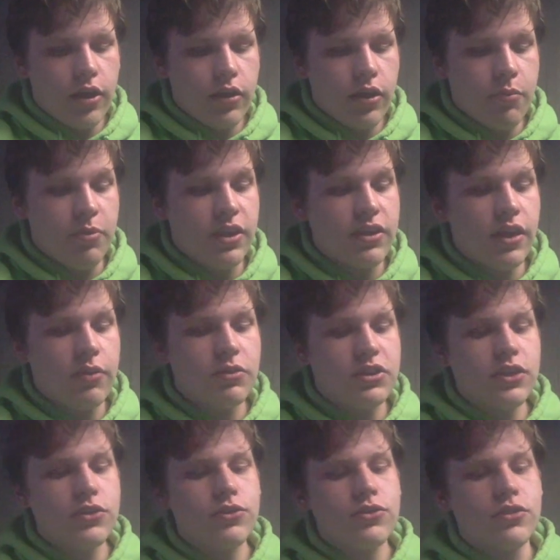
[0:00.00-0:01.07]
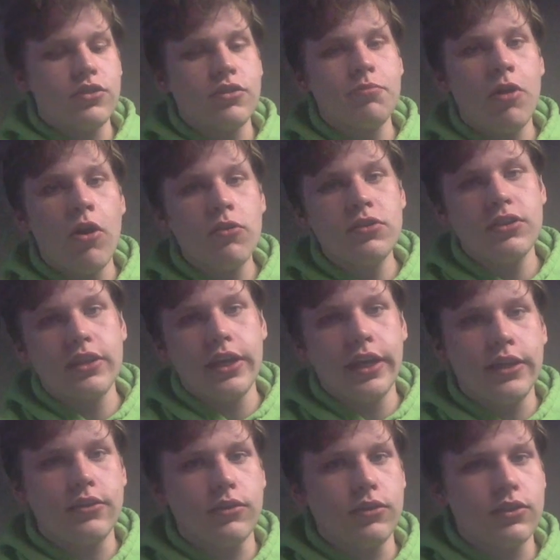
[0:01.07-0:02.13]
A big thing with seizures is the
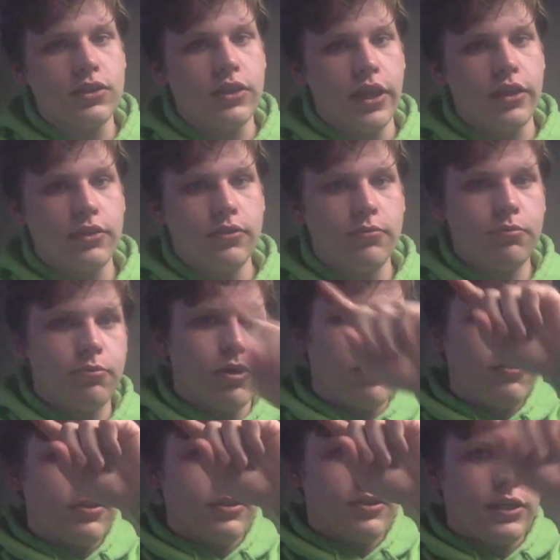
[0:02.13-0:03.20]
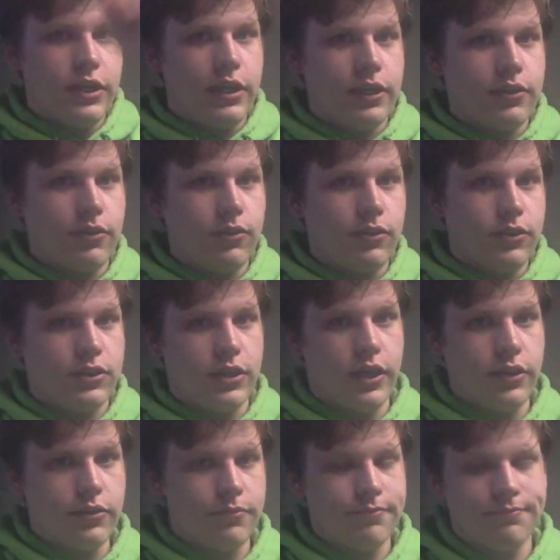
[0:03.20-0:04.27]
post-ictal state. Post-ictal
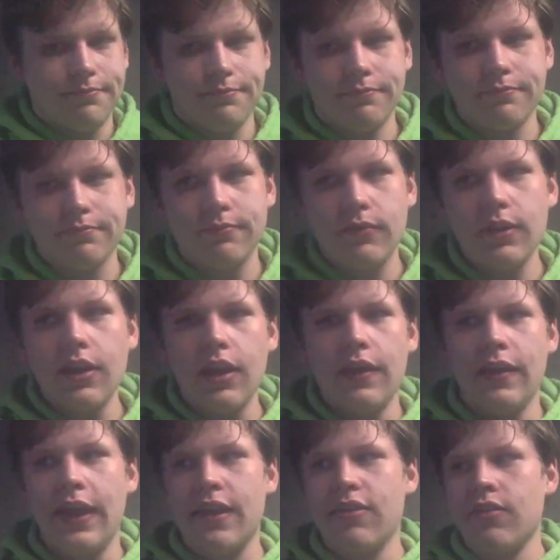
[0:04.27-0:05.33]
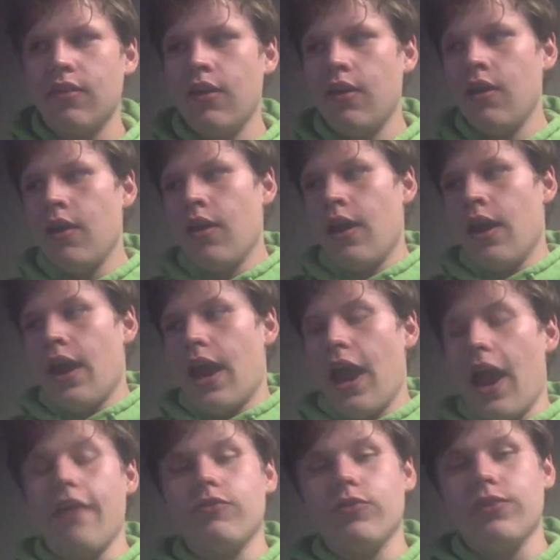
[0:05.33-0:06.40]
state. That's
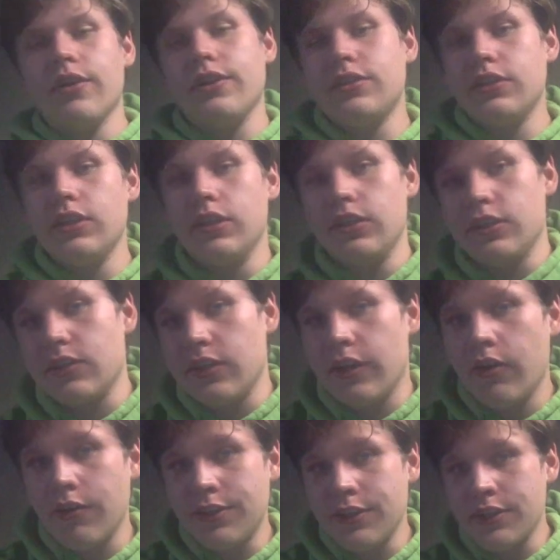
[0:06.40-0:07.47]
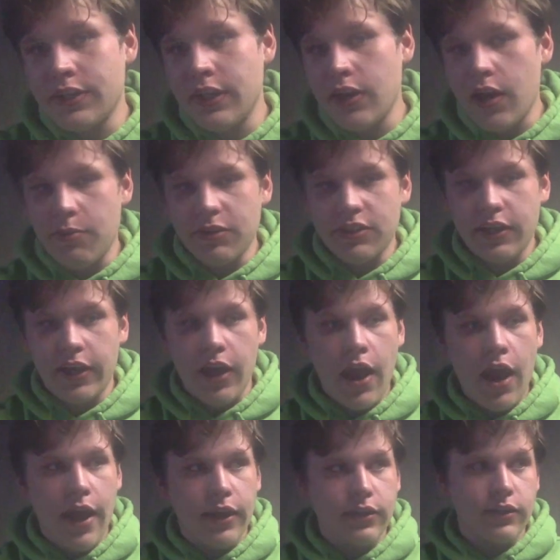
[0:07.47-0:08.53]
after they seize, they don't just get up and say,
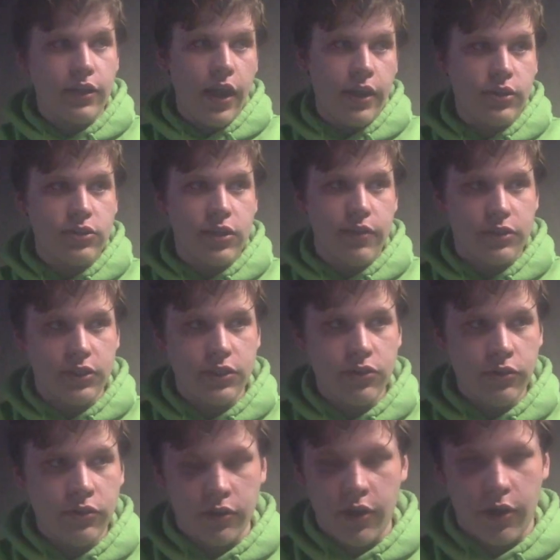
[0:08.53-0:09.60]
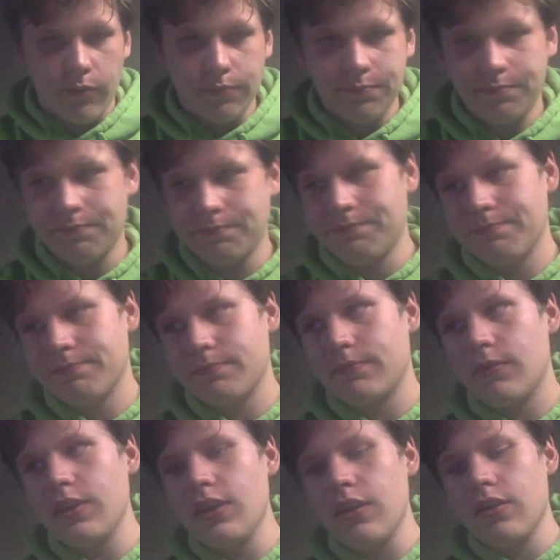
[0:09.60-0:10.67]
"Hi, did I just have a seizure?" No.
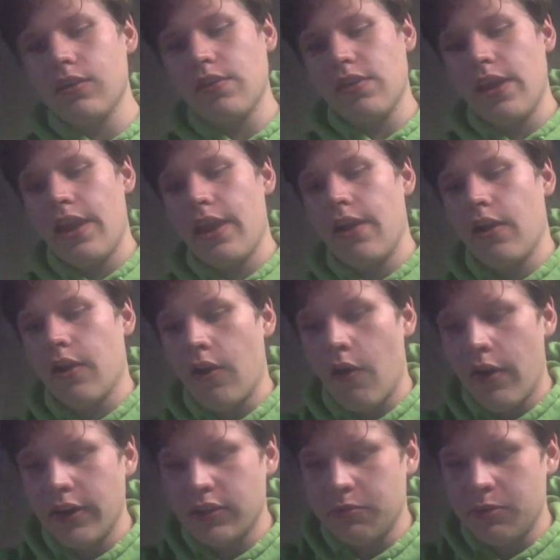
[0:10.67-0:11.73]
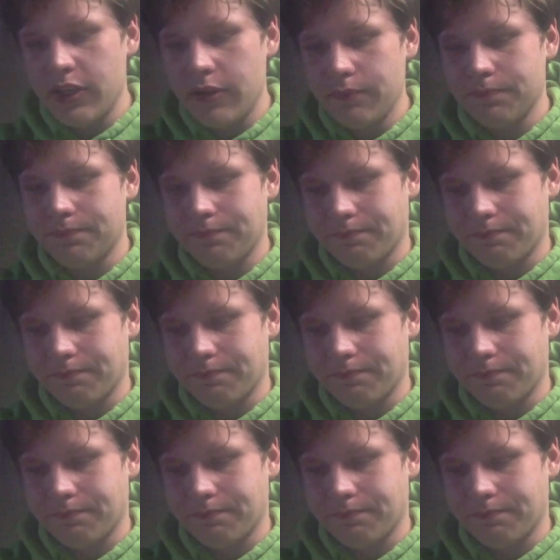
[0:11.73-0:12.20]
They are going to be